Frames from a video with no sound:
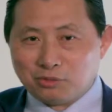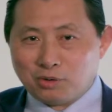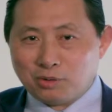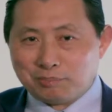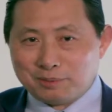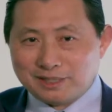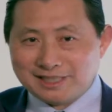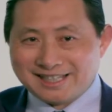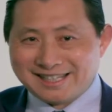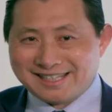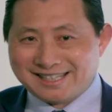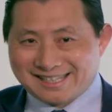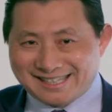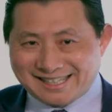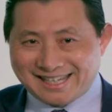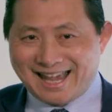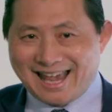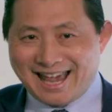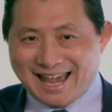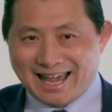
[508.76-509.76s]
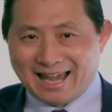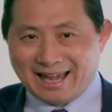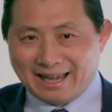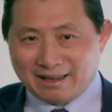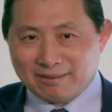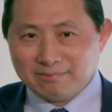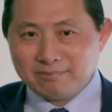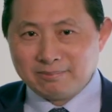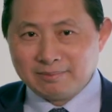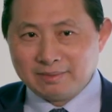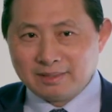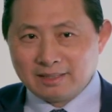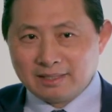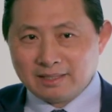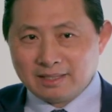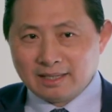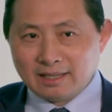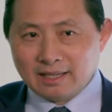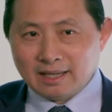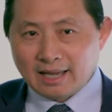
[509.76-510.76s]
would be the same
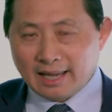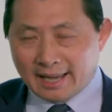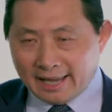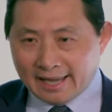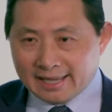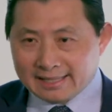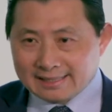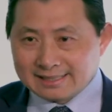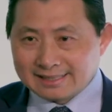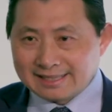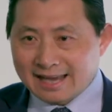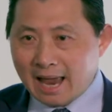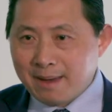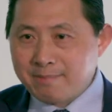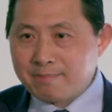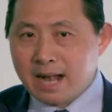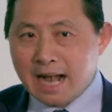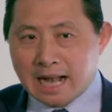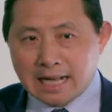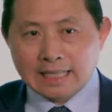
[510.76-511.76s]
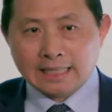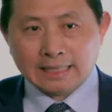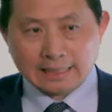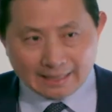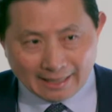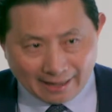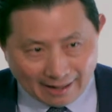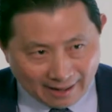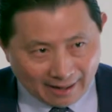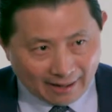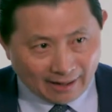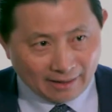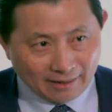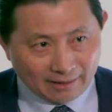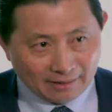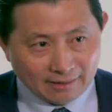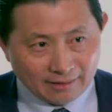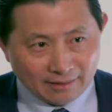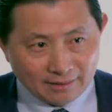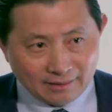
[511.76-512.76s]
as America,
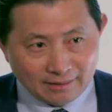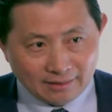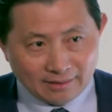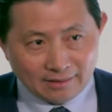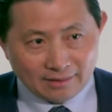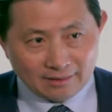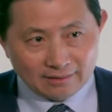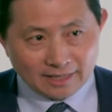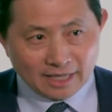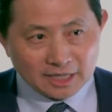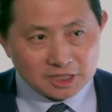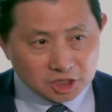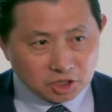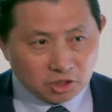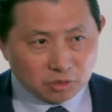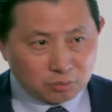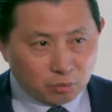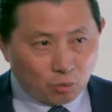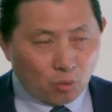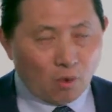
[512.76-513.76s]
let's hope